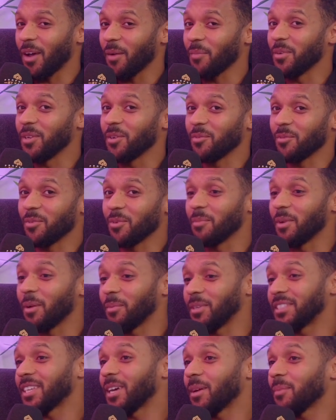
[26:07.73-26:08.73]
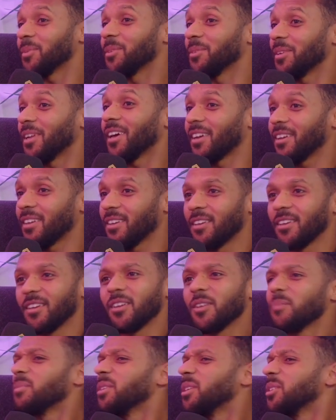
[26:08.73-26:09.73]
I'm in the room and I'll be tapping you like,
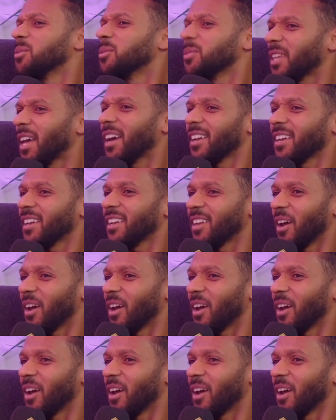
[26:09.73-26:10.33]
use that again.